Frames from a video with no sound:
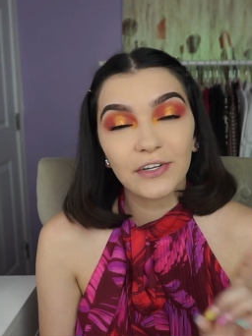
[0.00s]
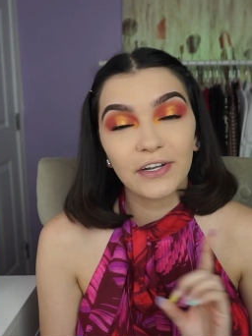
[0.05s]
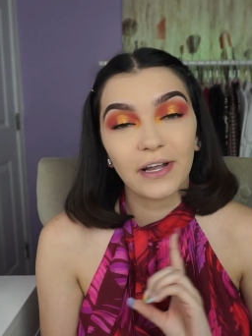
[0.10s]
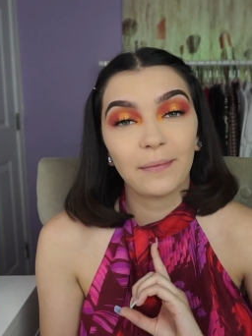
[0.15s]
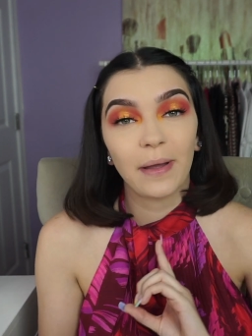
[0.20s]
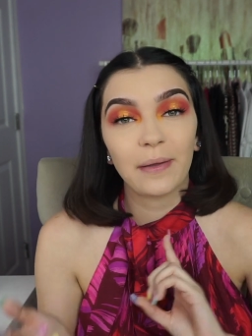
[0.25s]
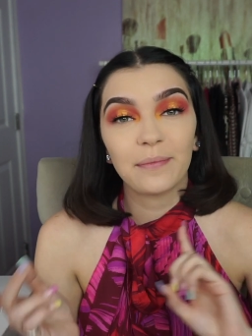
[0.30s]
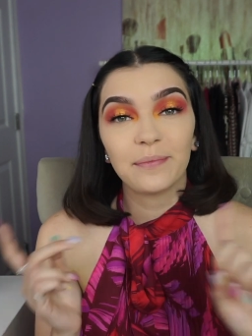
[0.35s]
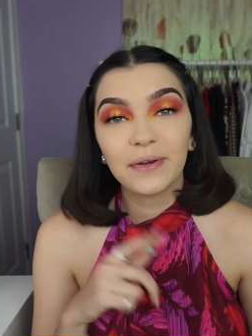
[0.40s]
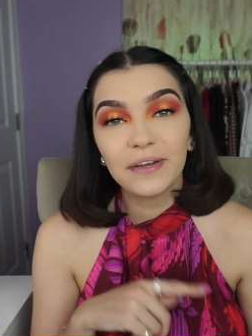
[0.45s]
look
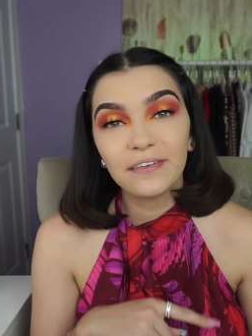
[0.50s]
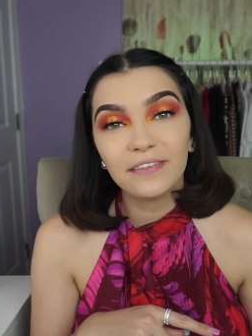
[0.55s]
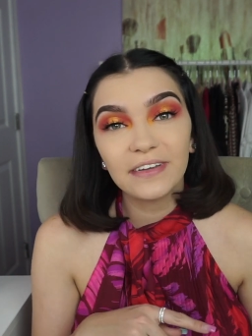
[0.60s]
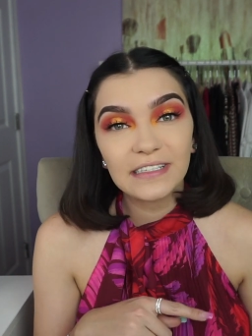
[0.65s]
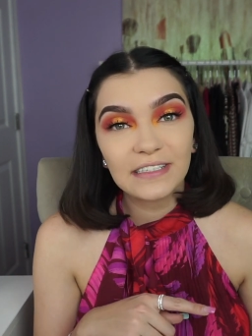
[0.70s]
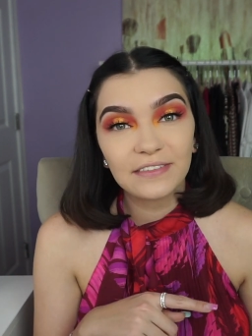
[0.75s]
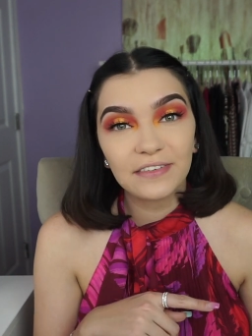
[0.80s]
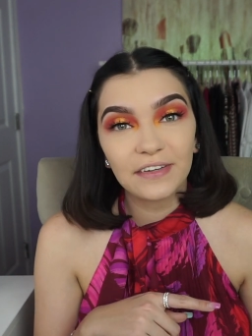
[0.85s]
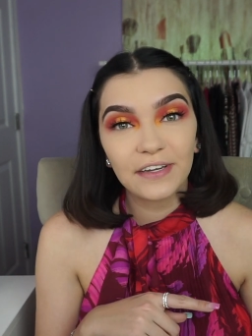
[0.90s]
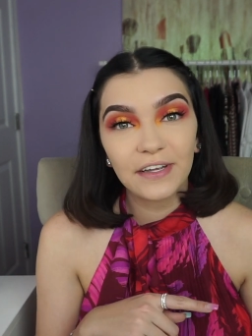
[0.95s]
at my
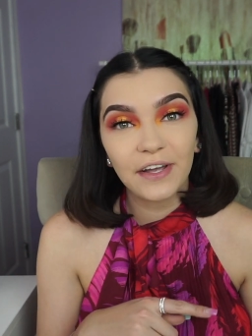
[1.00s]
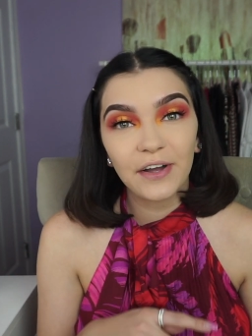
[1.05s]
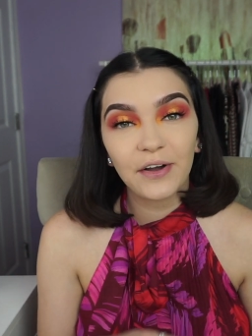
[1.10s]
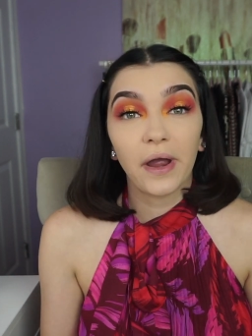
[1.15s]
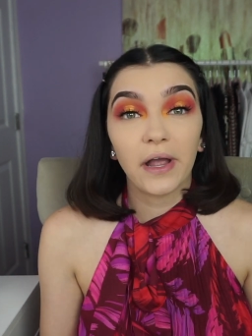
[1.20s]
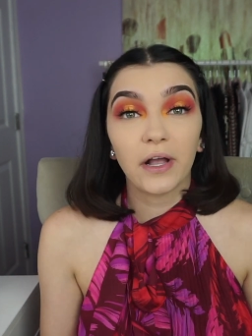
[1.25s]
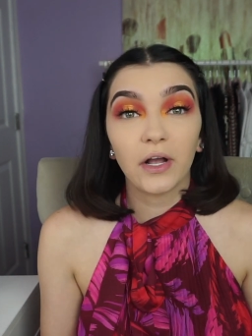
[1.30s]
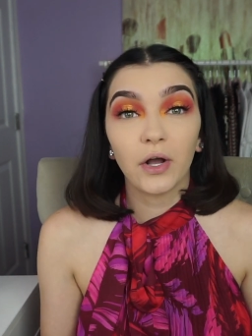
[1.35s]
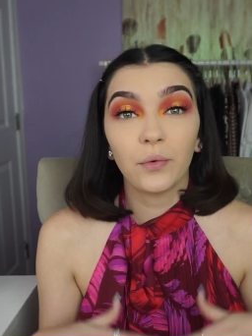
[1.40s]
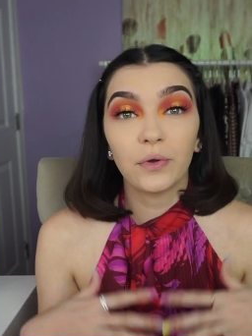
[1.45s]
previous video
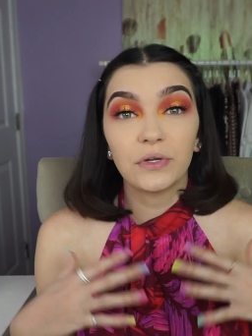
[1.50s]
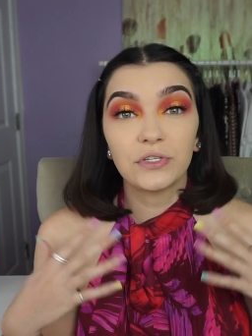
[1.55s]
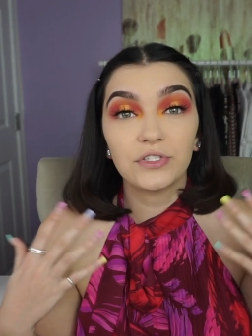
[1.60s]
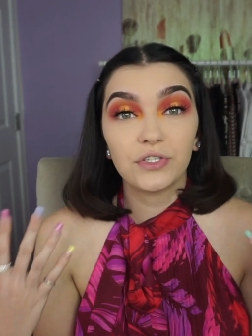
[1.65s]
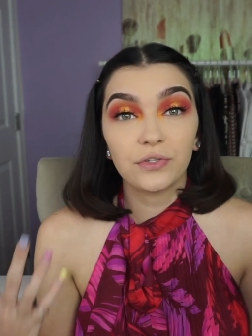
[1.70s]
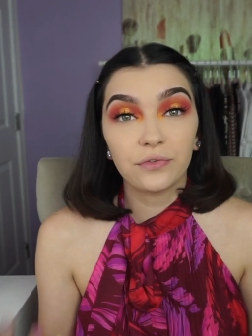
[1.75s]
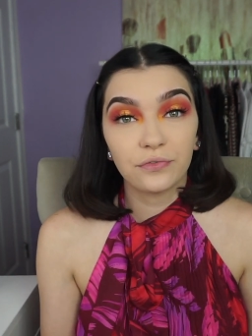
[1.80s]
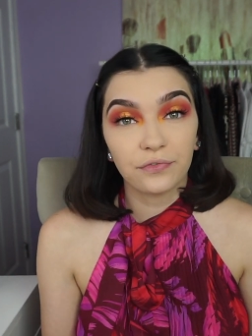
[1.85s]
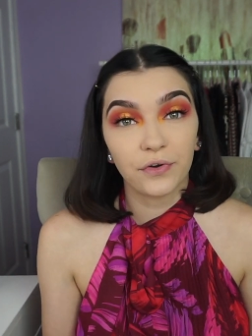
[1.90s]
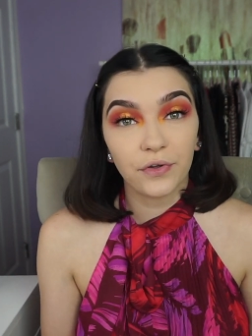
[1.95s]
where I go
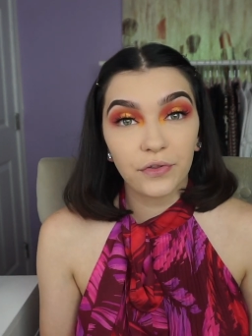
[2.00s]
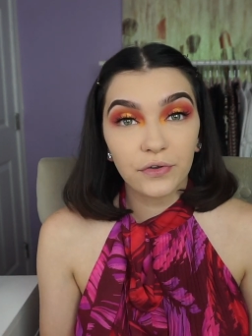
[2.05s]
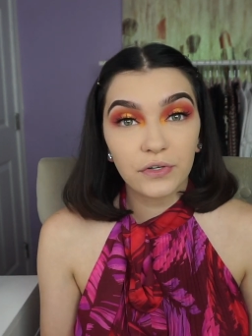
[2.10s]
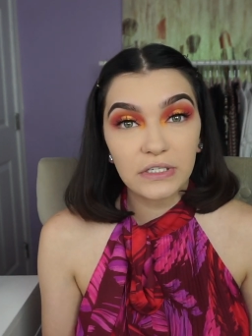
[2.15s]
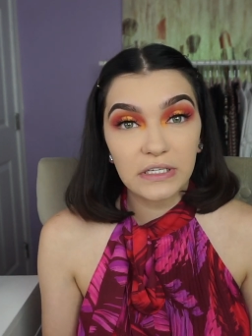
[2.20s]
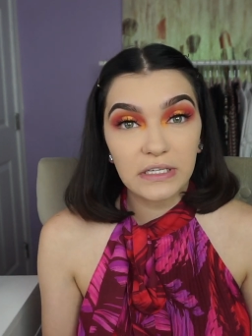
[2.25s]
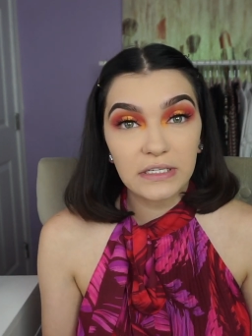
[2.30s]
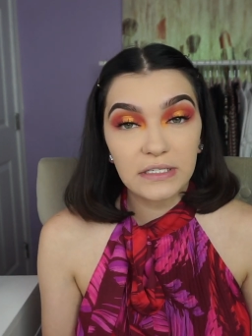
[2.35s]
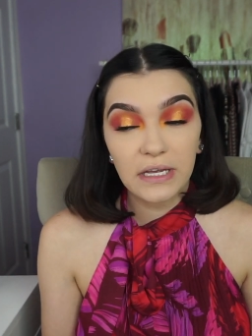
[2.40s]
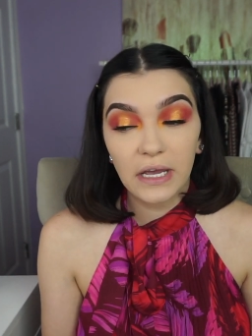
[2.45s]
into further
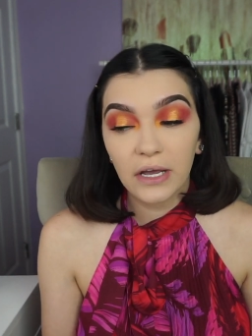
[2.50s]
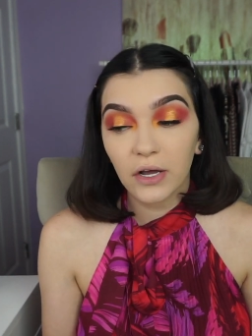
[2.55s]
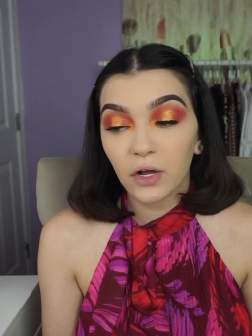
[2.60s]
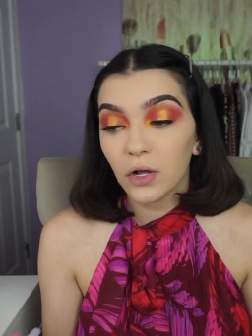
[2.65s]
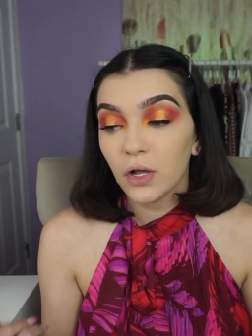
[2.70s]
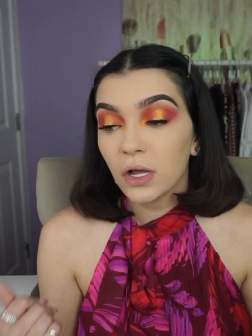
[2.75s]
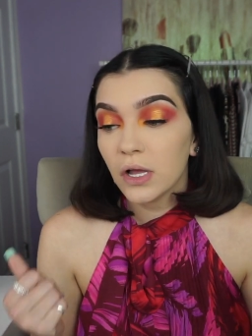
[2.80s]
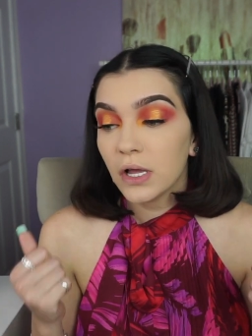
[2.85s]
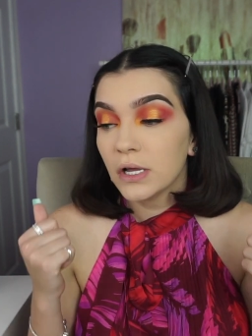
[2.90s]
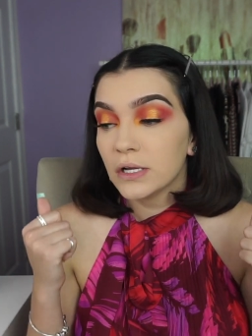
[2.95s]

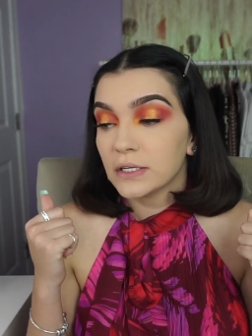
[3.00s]
detail.